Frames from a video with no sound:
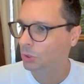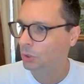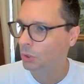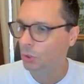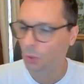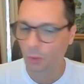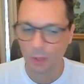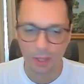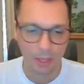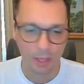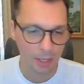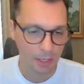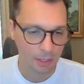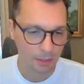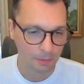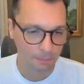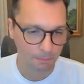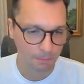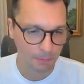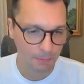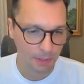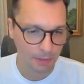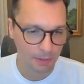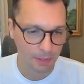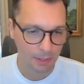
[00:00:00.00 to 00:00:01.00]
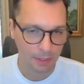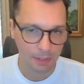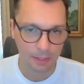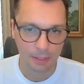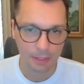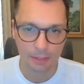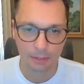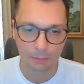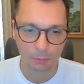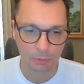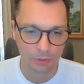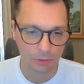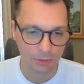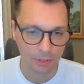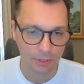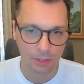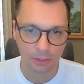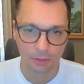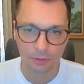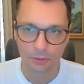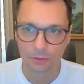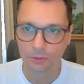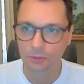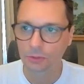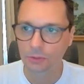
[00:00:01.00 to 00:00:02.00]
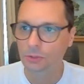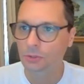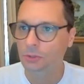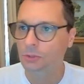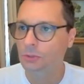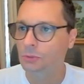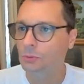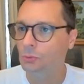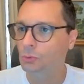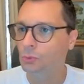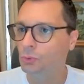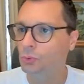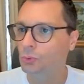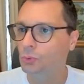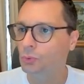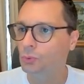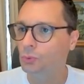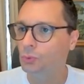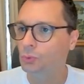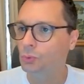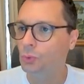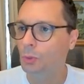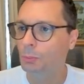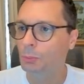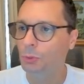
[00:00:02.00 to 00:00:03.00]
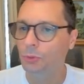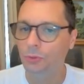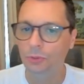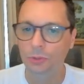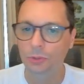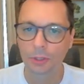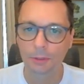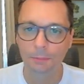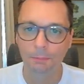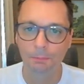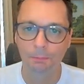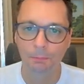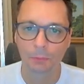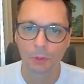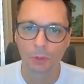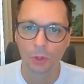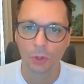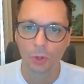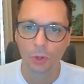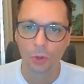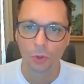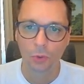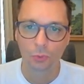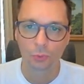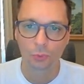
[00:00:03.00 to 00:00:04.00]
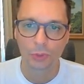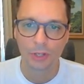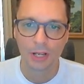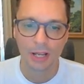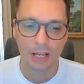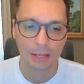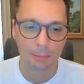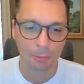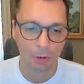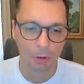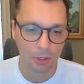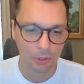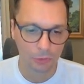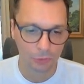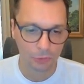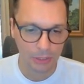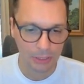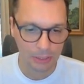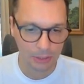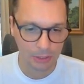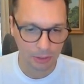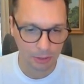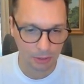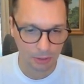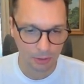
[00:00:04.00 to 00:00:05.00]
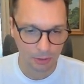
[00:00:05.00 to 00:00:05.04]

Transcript: Okay, and then what's next? Almost done. Rene Magritte